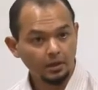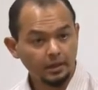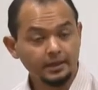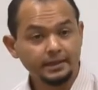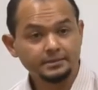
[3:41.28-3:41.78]

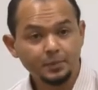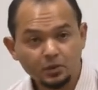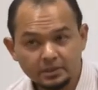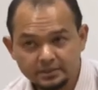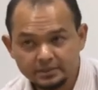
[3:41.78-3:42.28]
It is
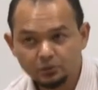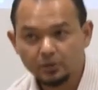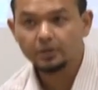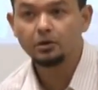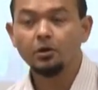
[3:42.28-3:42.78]
because this is not
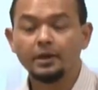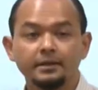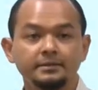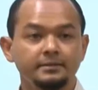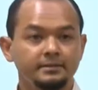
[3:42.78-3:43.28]
a
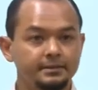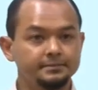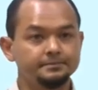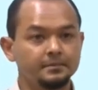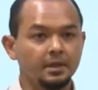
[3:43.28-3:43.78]
login
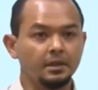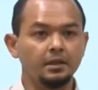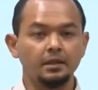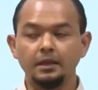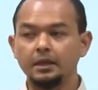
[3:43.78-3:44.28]
system.
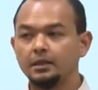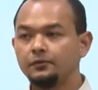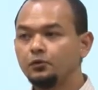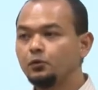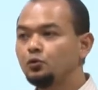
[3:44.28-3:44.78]
Like
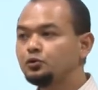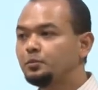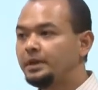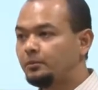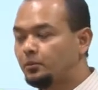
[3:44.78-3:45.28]
if you use
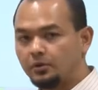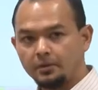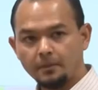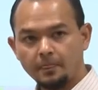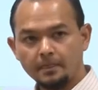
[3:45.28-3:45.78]
Blackboard,
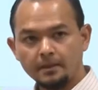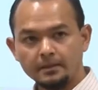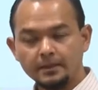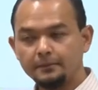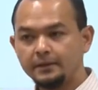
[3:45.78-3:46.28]

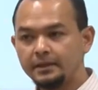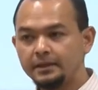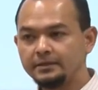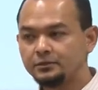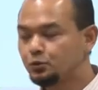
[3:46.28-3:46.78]

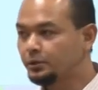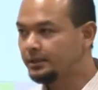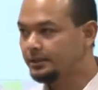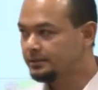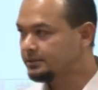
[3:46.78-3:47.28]
typically
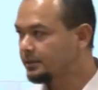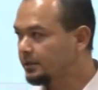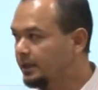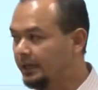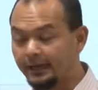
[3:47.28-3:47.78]
students
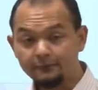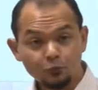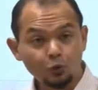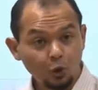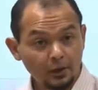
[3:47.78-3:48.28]
have
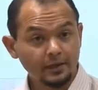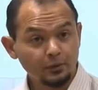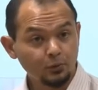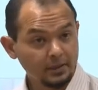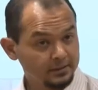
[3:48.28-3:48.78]
to log in
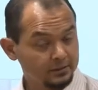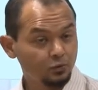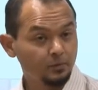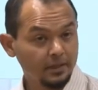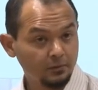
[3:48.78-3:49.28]
to access to
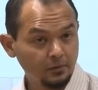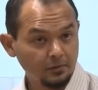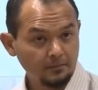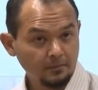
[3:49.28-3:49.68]
Blackboard.